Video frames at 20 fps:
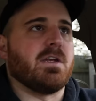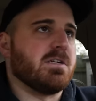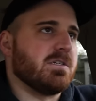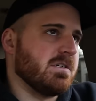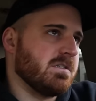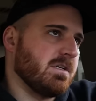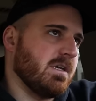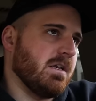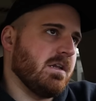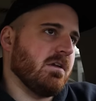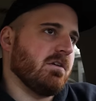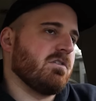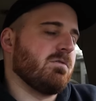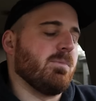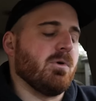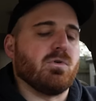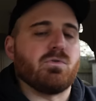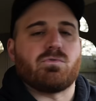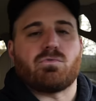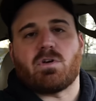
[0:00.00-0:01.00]
then it's just going to
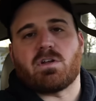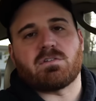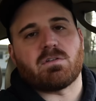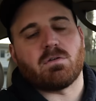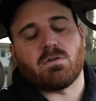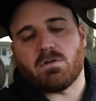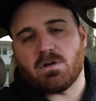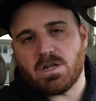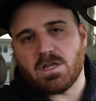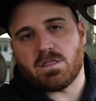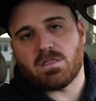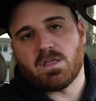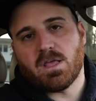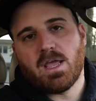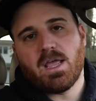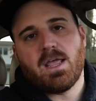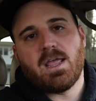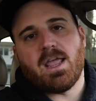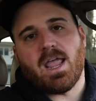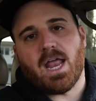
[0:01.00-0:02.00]
expose rust underneath
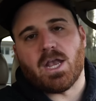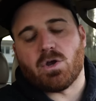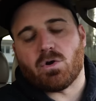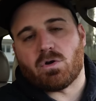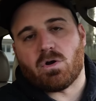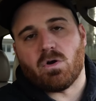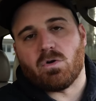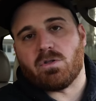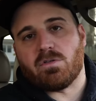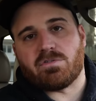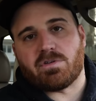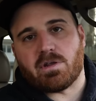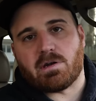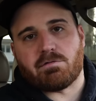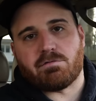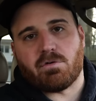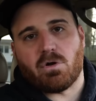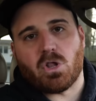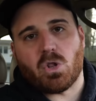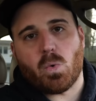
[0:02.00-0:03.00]
and your coating's going
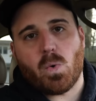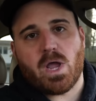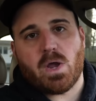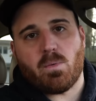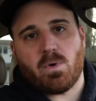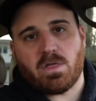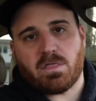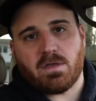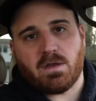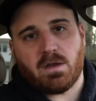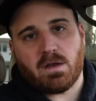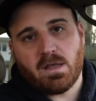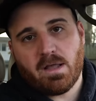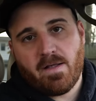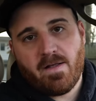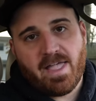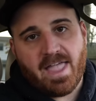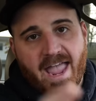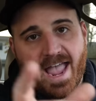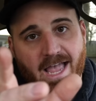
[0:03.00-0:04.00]
to fall away with it.
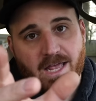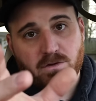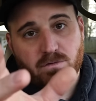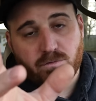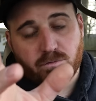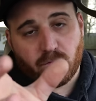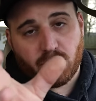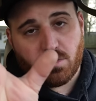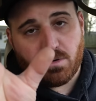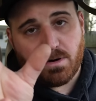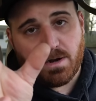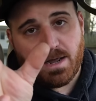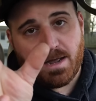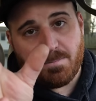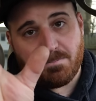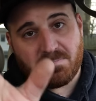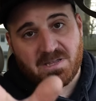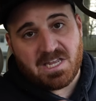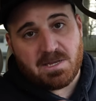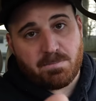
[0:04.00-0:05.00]
As for
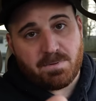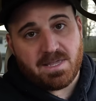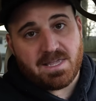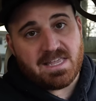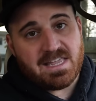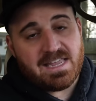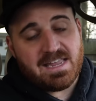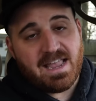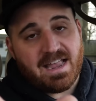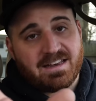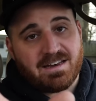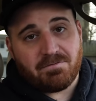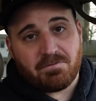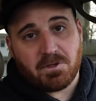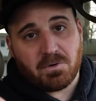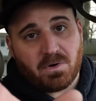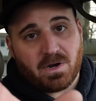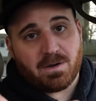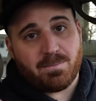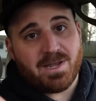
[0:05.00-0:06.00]
PPE, I
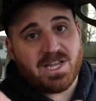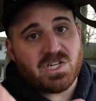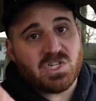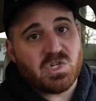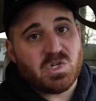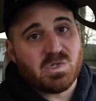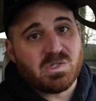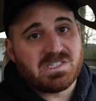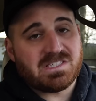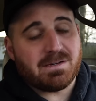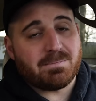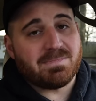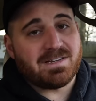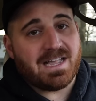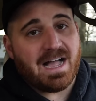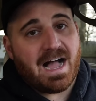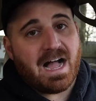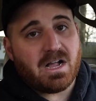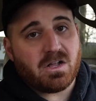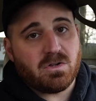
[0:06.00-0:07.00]
definitely recommend use some
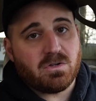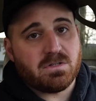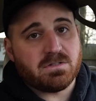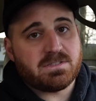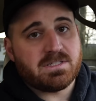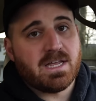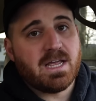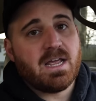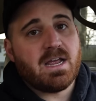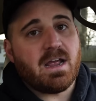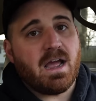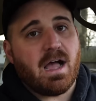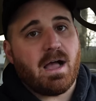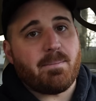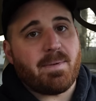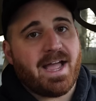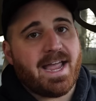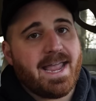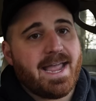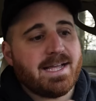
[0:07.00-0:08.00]
goggles.
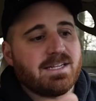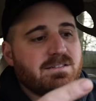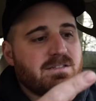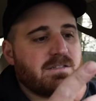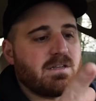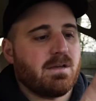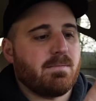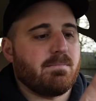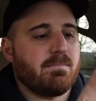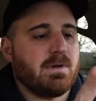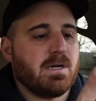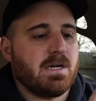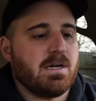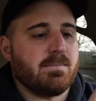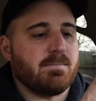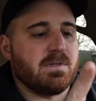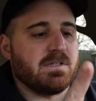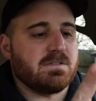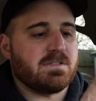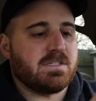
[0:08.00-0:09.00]
I had
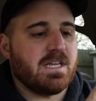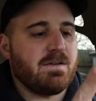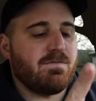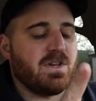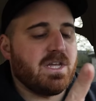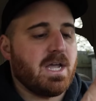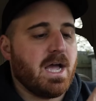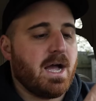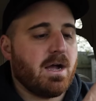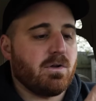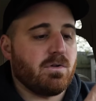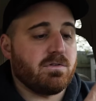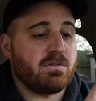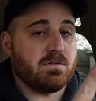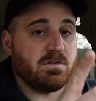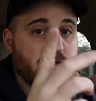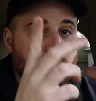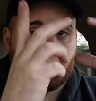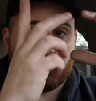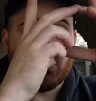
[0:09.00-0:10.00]
some safety goggles,
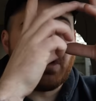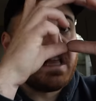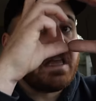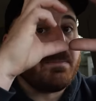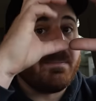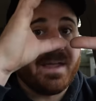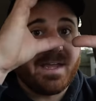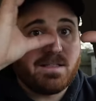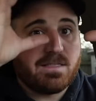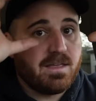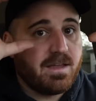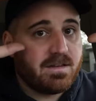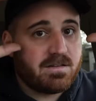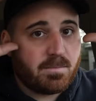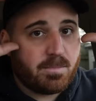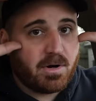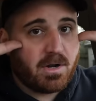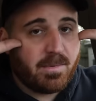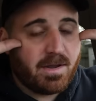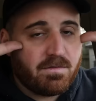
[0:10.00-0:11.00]
just really big things
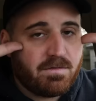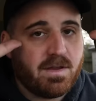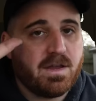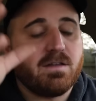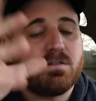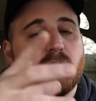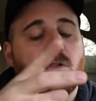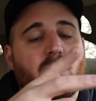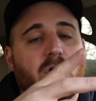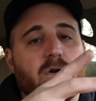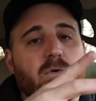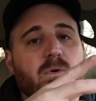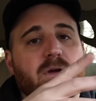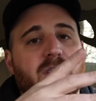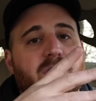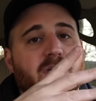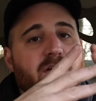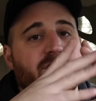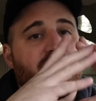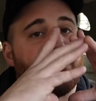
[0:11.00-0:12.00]
I put on my face along
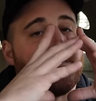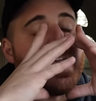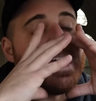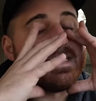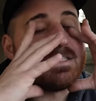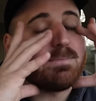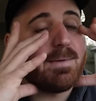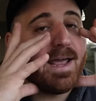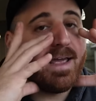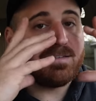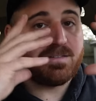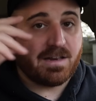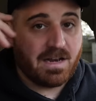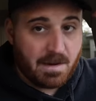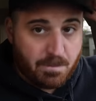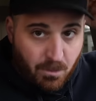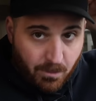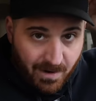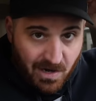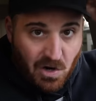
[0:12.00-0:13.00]
with a face mask, and
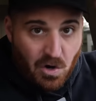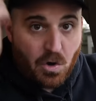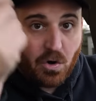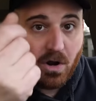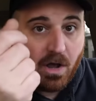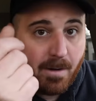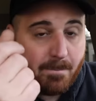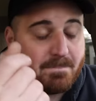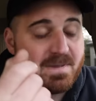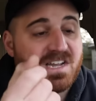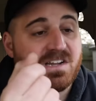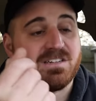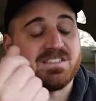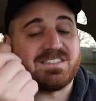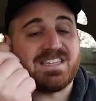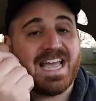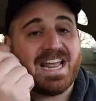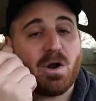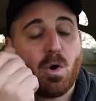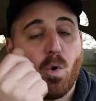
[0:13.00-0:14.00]
I put my hood up
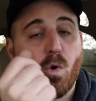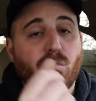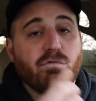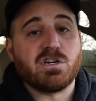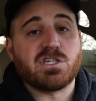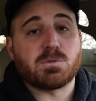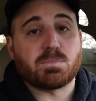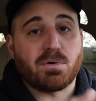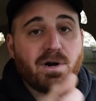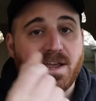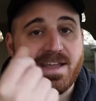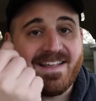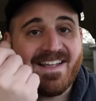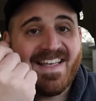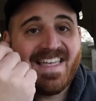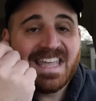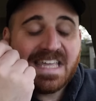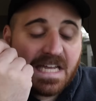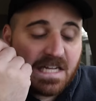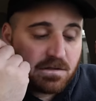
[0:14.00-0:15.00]
because that overspray
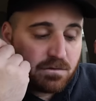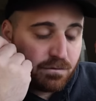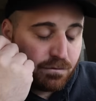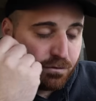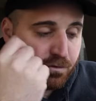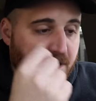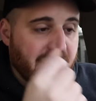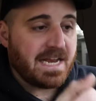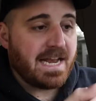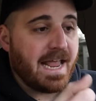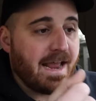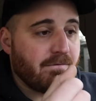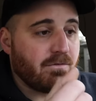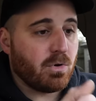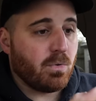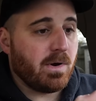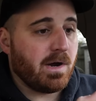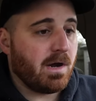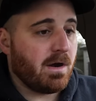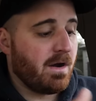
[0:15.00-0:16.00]
gets friggin'
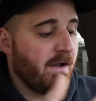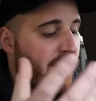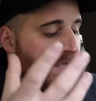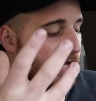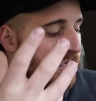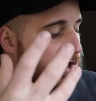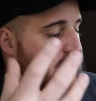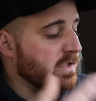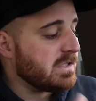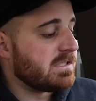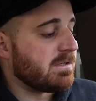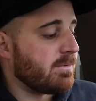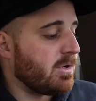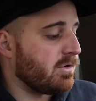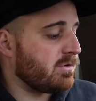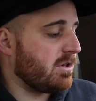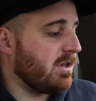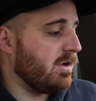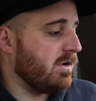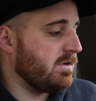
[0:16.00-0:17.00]
everywhere. Use some
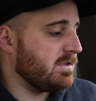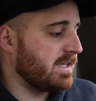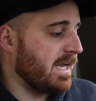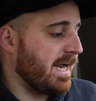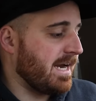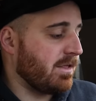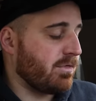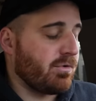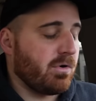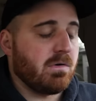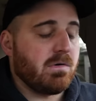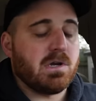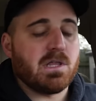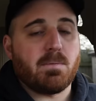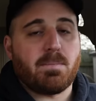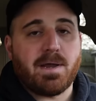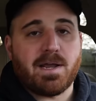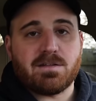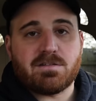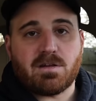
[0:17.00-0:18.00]
old clothes. I had to throw away
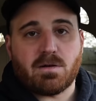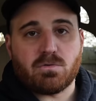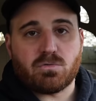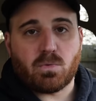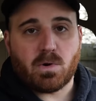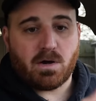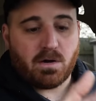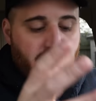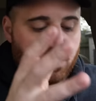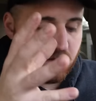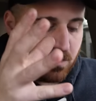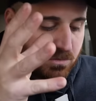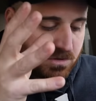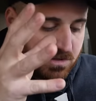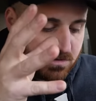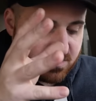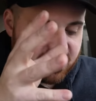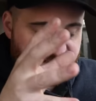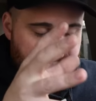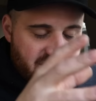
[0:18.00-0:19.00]
the pants I was wearing because they were
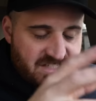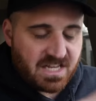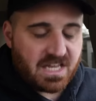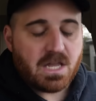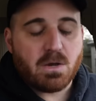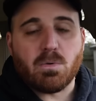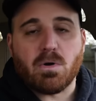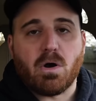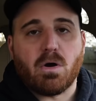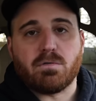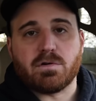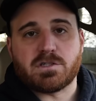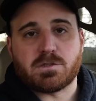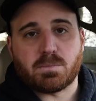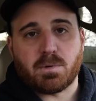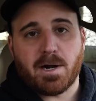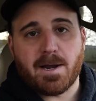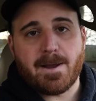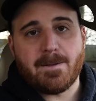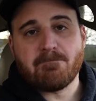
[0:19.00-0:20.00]
just sticky with
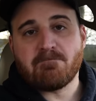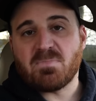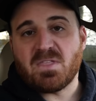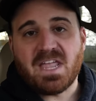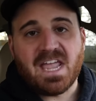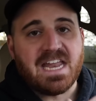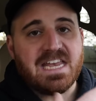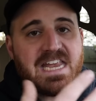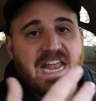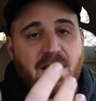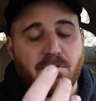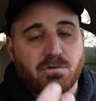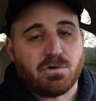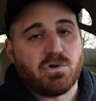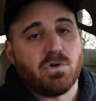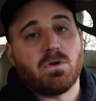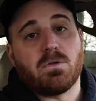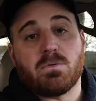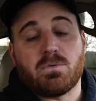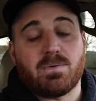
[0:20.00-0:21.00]
overspray. And yeah, if you're
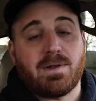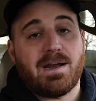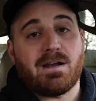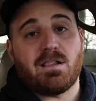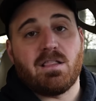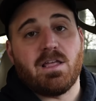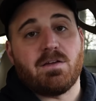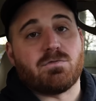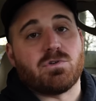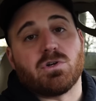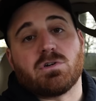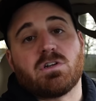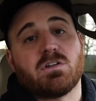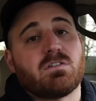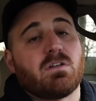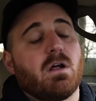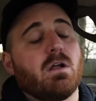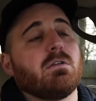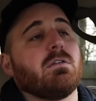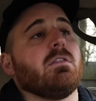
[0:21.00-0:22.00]
doing this without a lift, you're
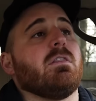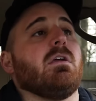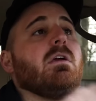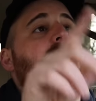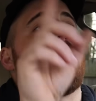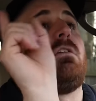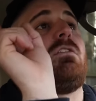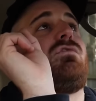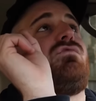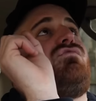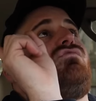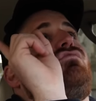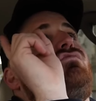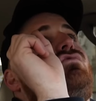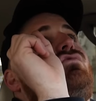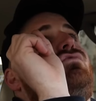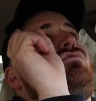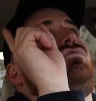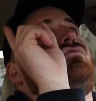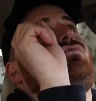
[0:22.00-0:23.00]
just under there.
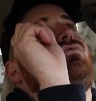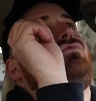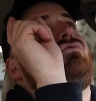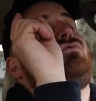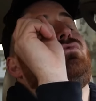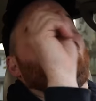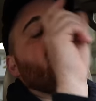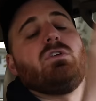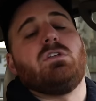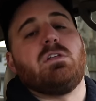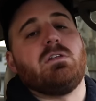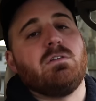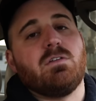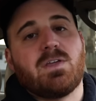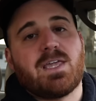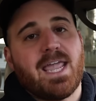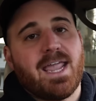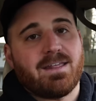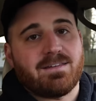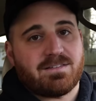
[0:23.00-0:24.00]
You
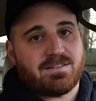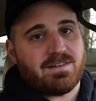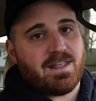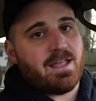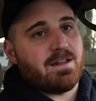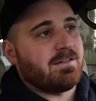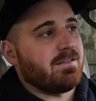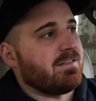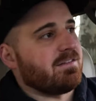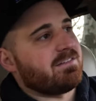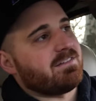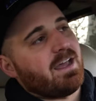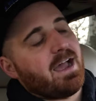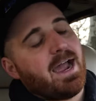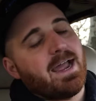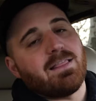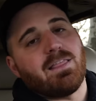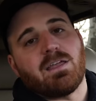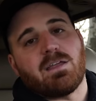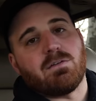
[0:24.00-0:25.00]
can't stand to the
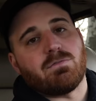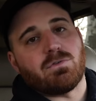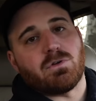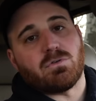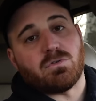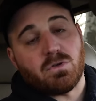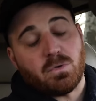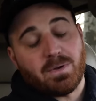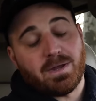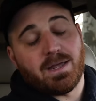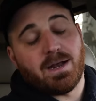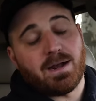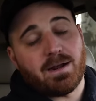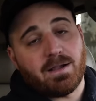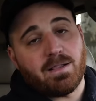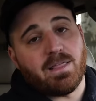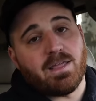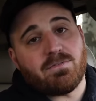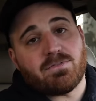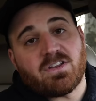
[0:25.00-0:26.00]
side like if you're doing it on
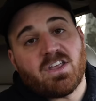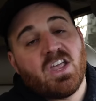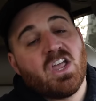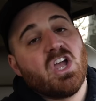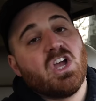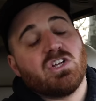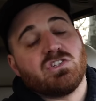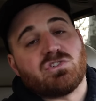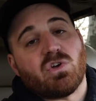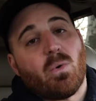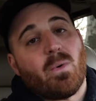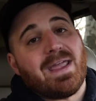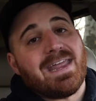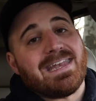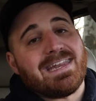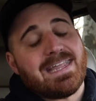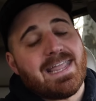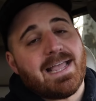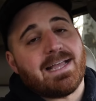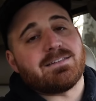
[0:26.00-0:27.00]
a lift. So
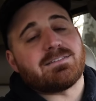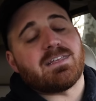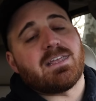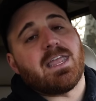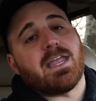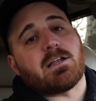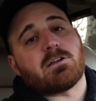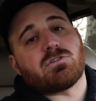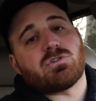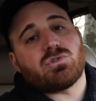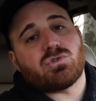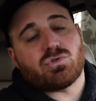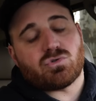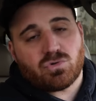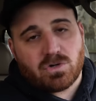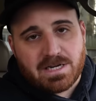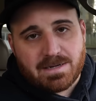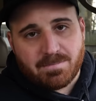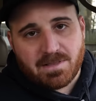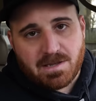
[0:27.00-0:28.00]
it gets
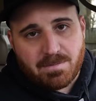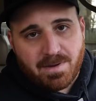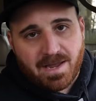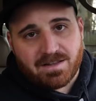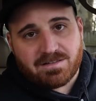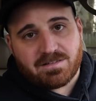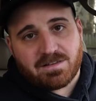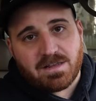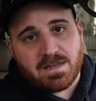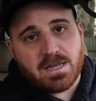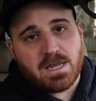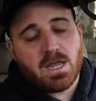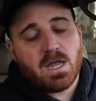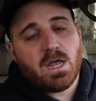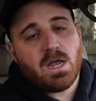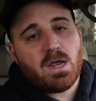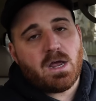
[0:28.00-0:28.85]
extremely messy,